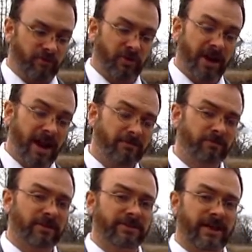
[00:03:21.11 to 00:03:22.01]

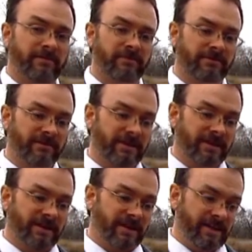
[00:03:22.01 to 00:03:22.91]
perhaps what has happened
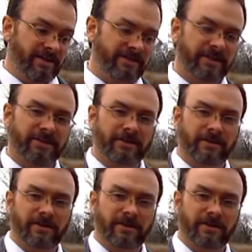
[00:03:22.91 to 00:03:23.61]
is that